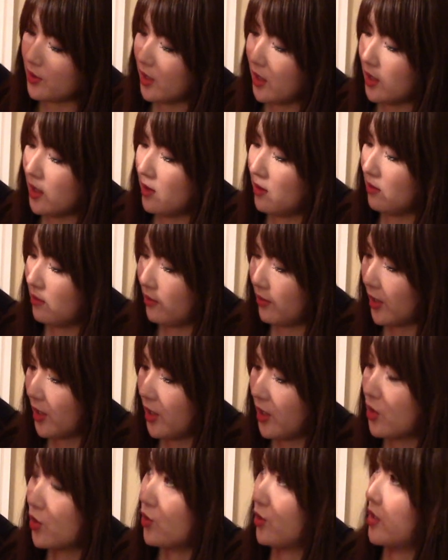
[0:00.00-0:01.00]
and
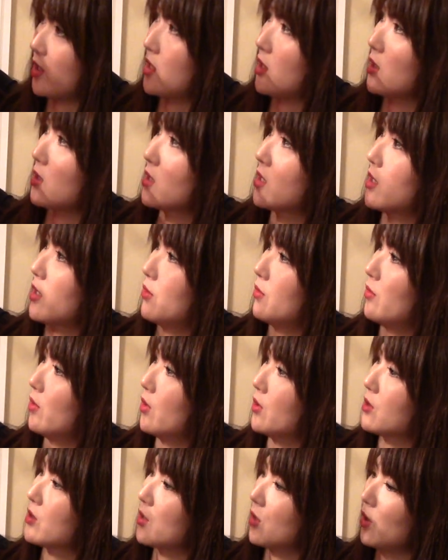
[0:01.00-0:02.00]
very interesting stuff
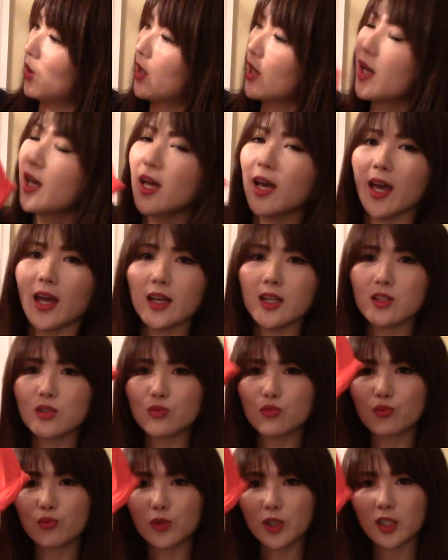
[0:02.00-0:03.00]
also. And
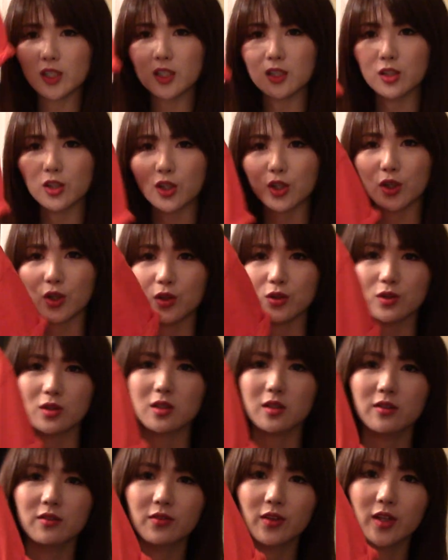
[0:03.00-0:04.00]
it's really cute,
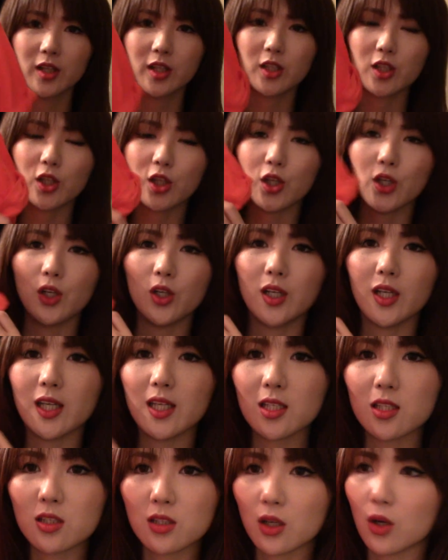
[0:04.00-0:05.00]
very cute.
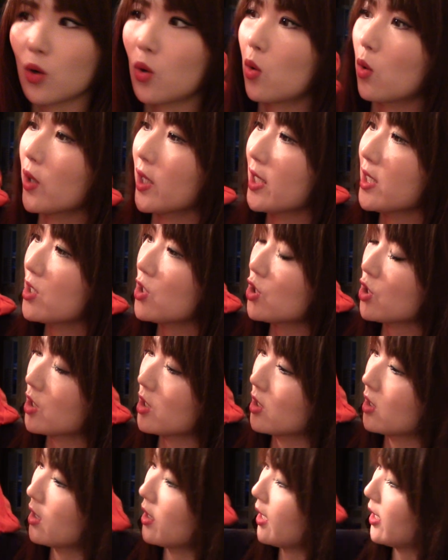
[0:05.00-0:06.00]
It's orange.
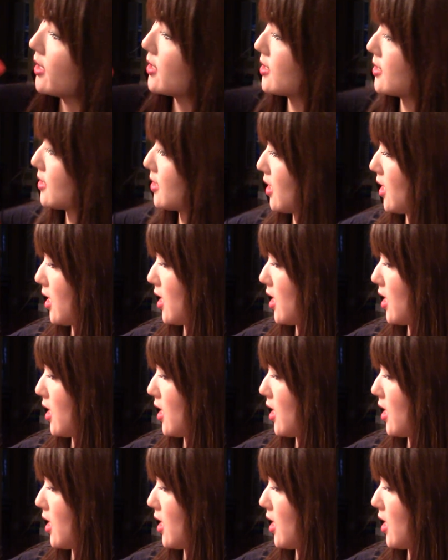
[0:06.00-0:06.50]
It's